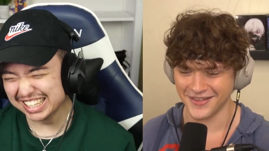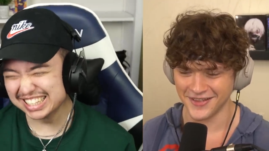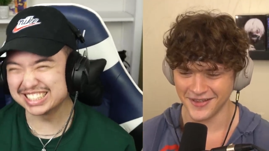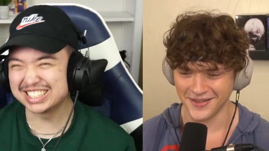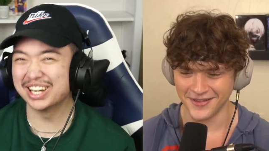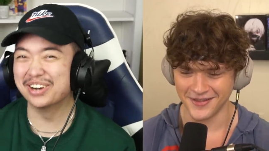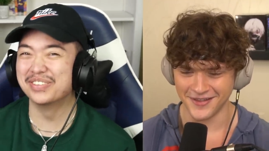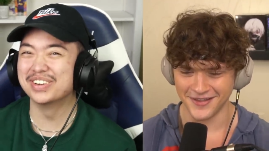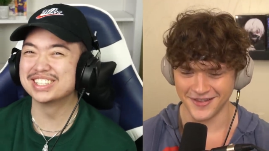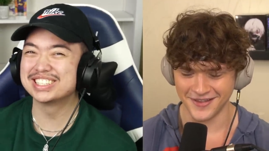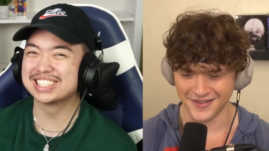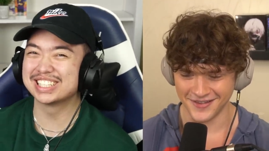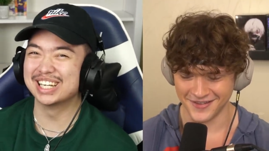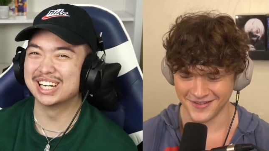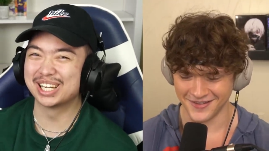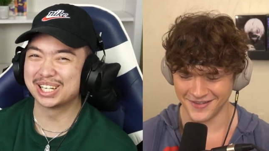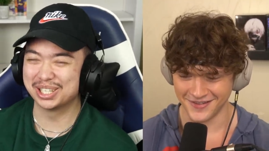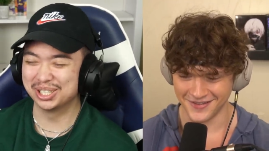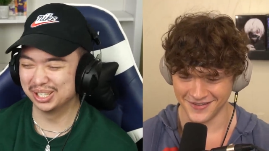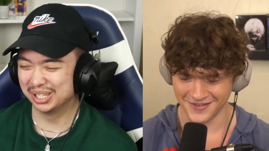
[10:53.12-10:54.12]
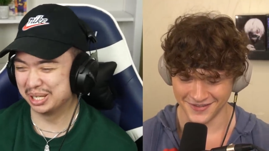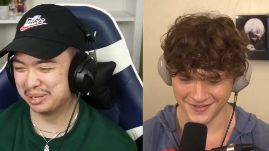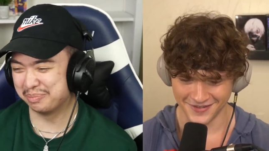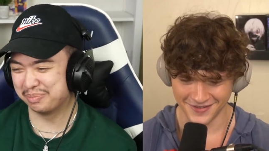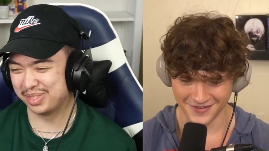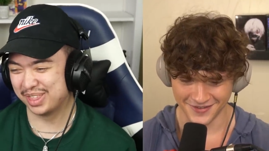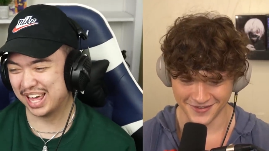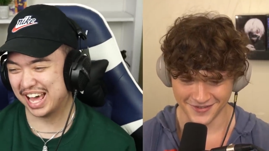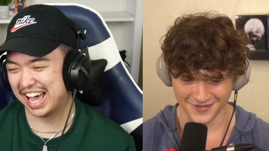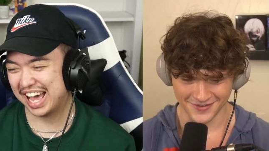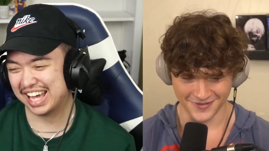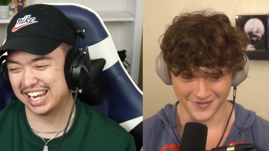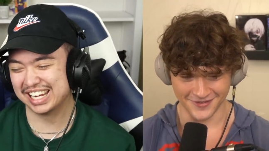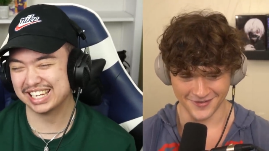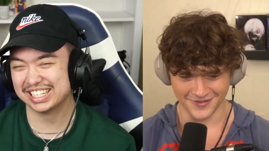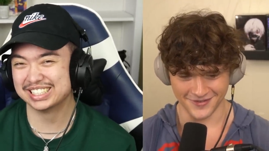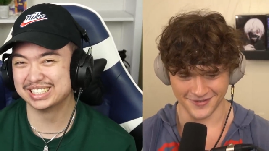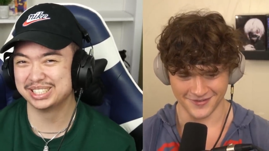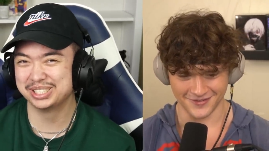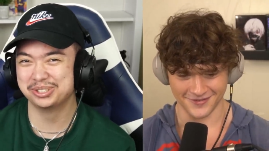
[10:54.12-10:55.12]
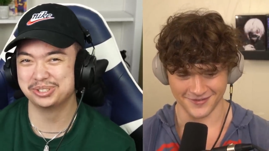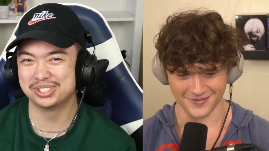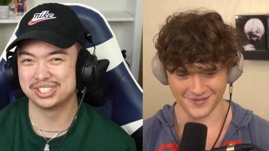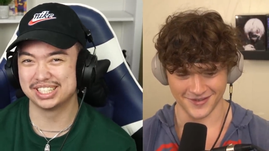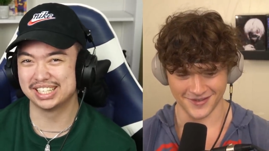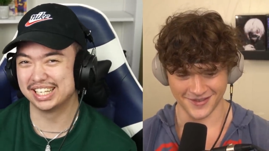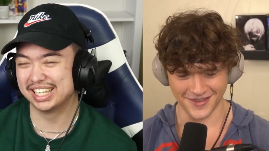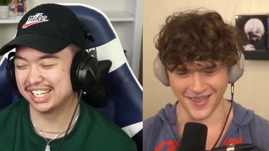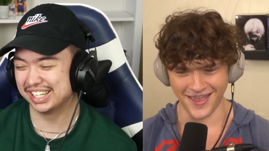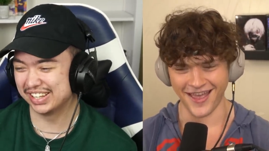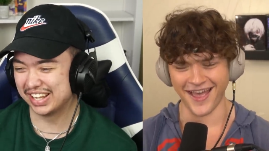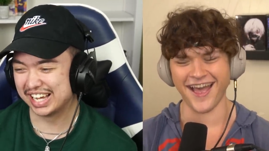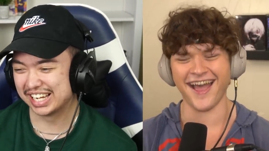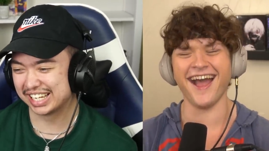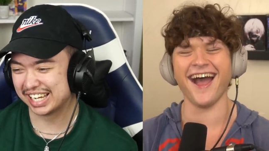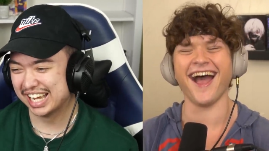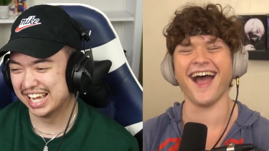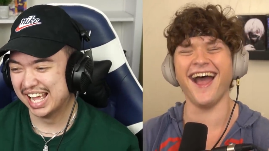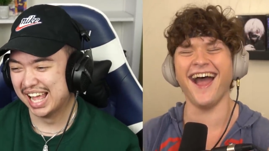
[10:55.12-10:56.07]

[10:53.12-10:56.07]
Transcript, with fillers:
Speaker 1: Someone's gonna clip that and use it like